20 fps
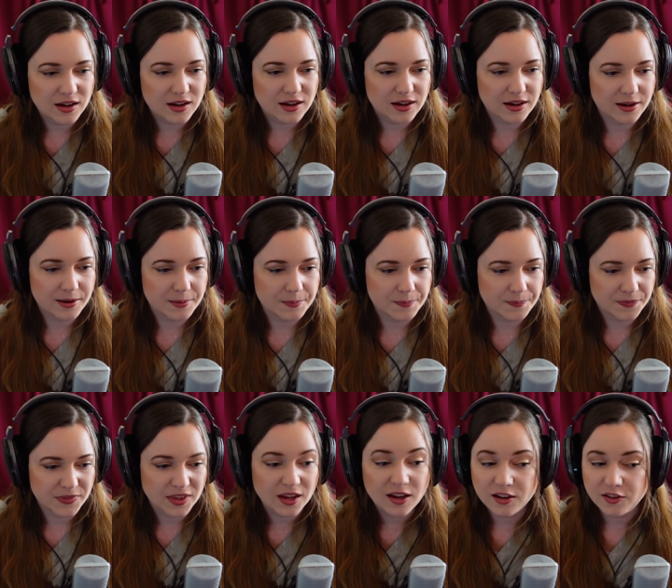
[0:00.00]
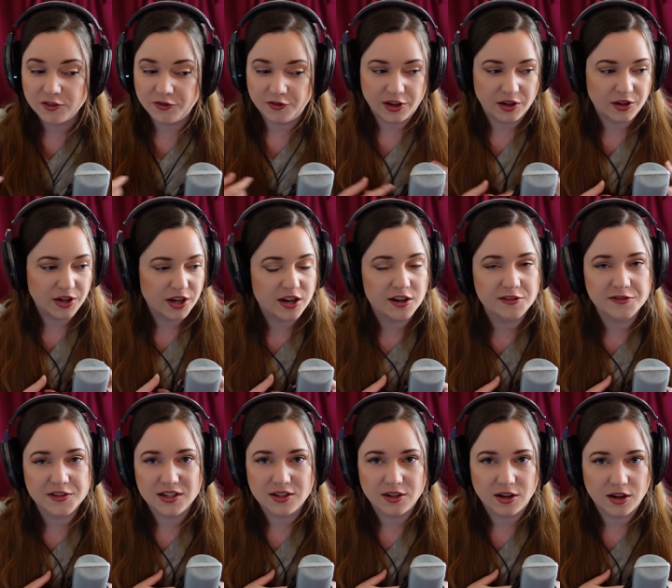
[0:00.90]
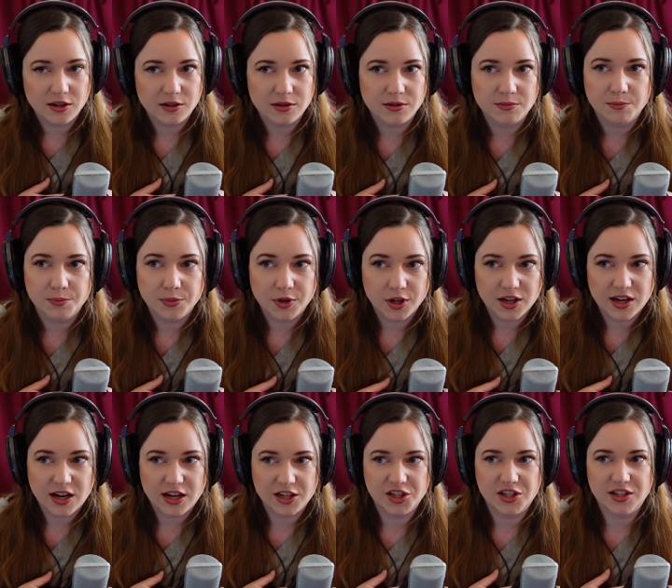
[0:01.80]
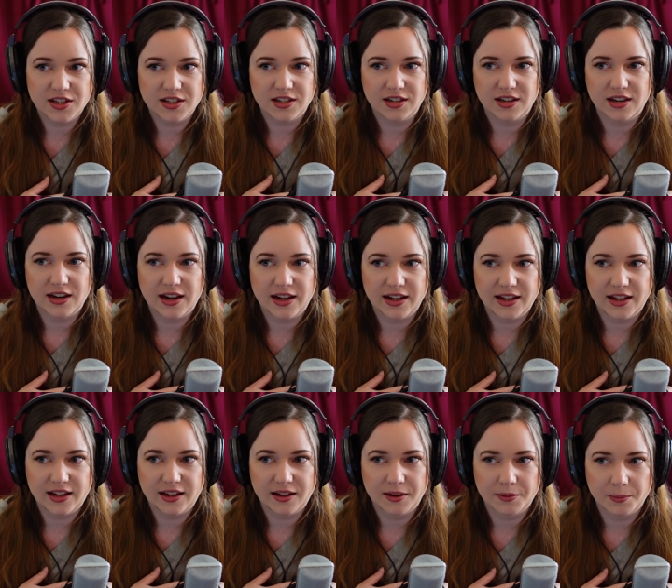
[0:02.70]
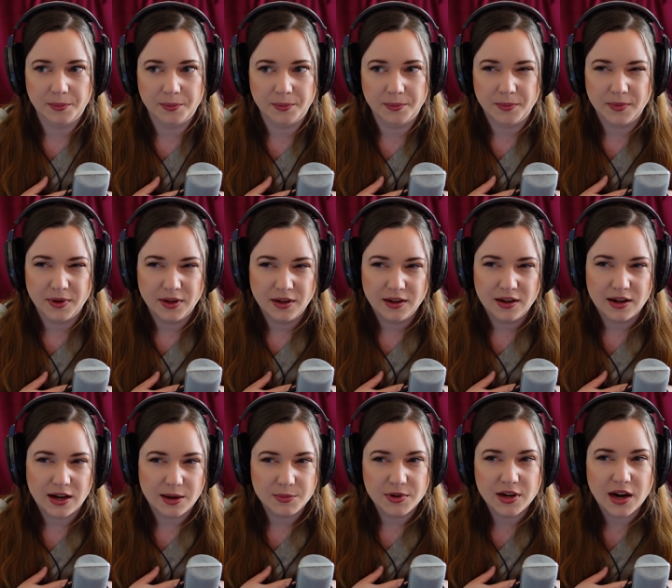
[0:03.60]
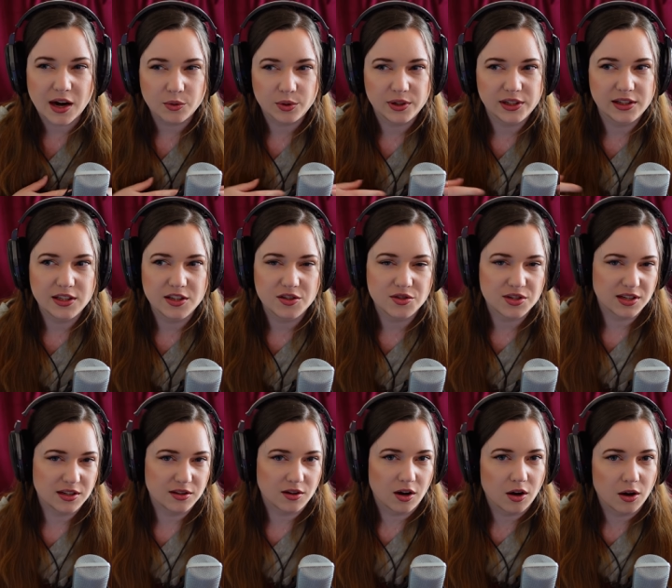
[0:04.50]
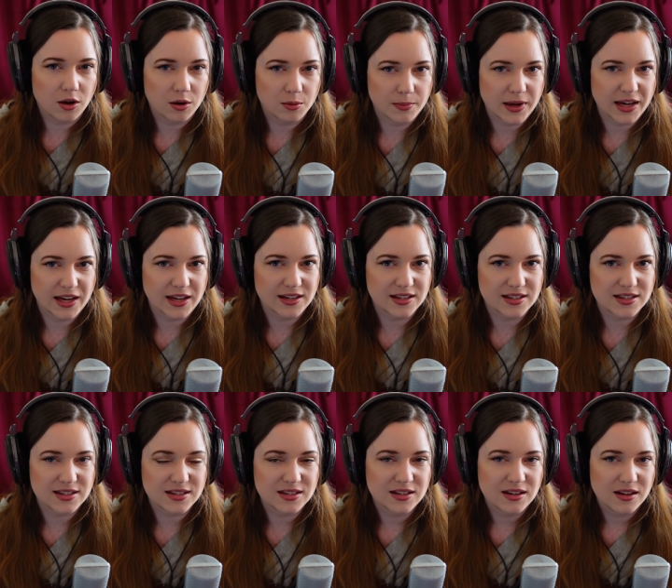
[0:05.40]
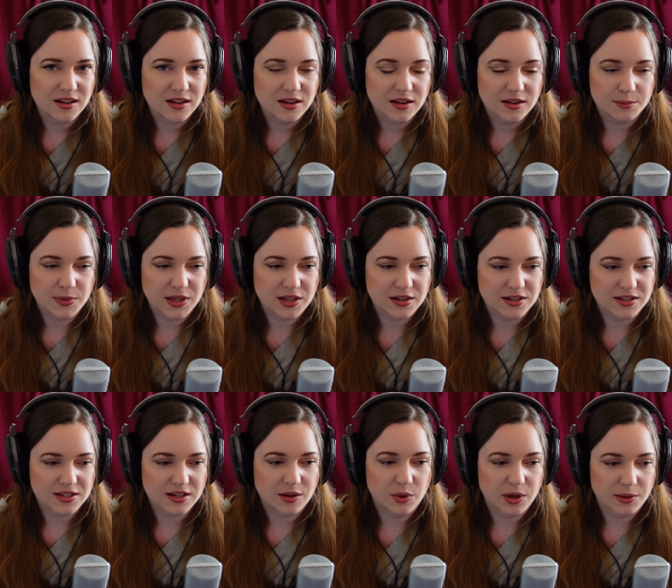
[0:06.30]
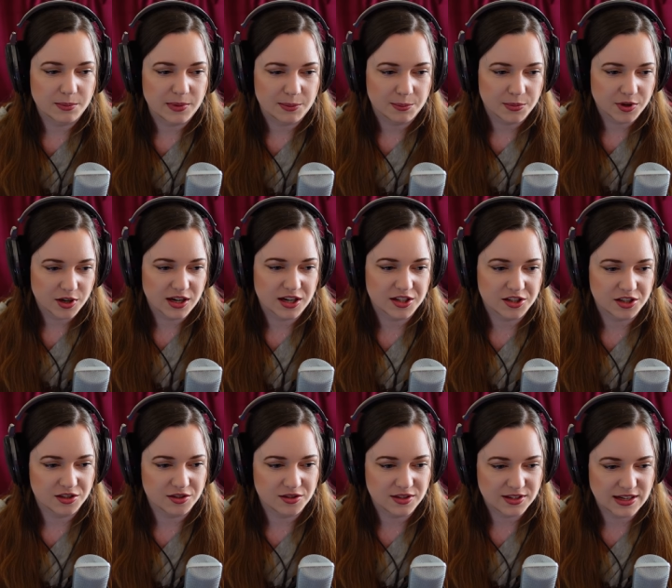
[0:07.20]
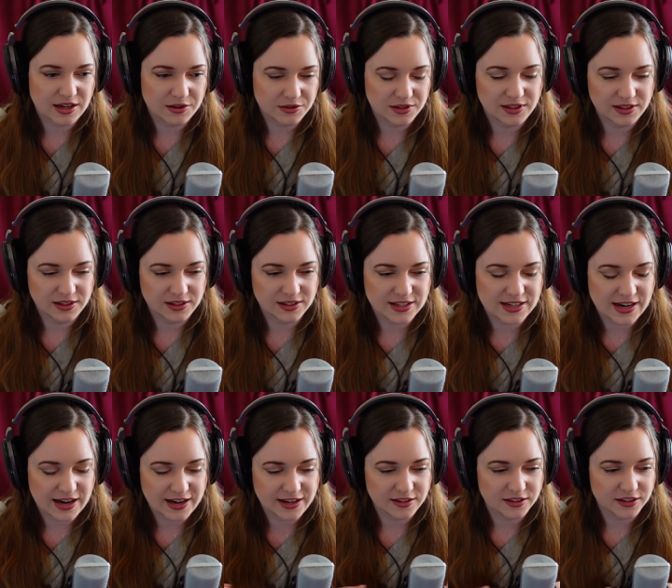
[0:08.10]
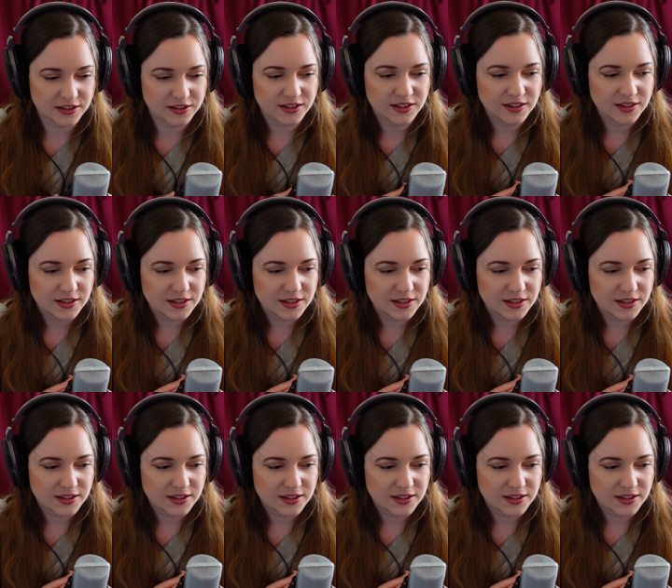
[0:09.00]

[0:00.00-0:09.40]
Um, very often on percussion, I am um, I'm not really using the hall mics because I want my percussion to sound a little tighter.